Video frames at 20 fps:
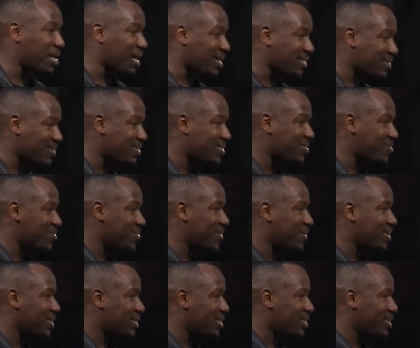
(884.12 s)
things.
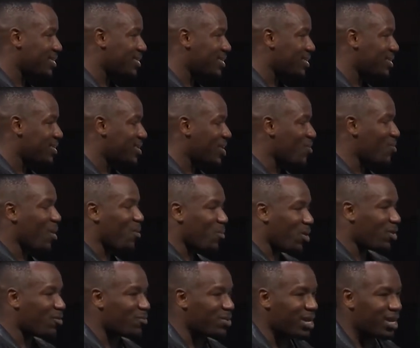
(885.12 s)
Well,
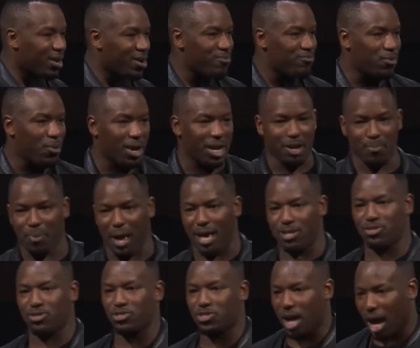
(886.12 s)
what are we avoiding,
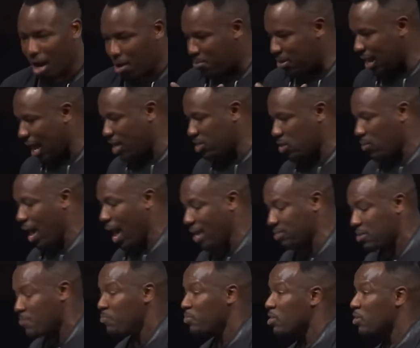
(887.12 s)
Pastor John? I'm glad you
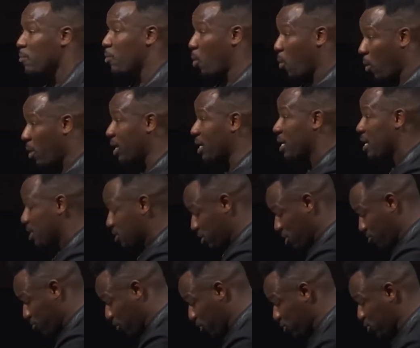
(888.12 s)
asked. According
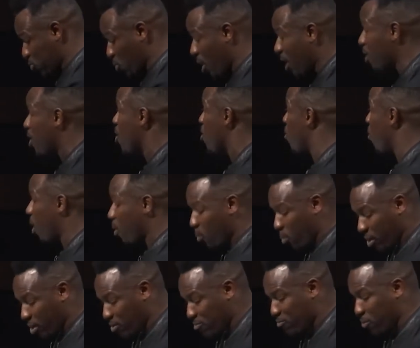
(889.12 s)
to verse 1, what
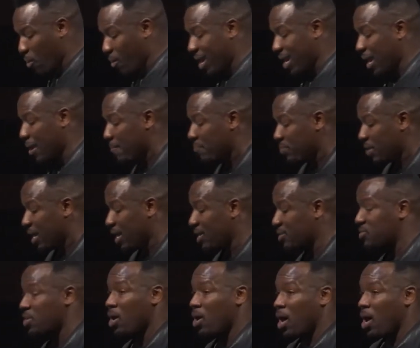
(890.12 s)
we're avoiding
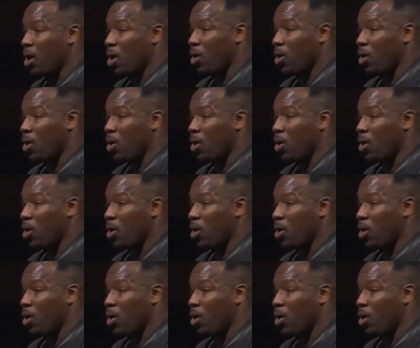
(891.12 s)
is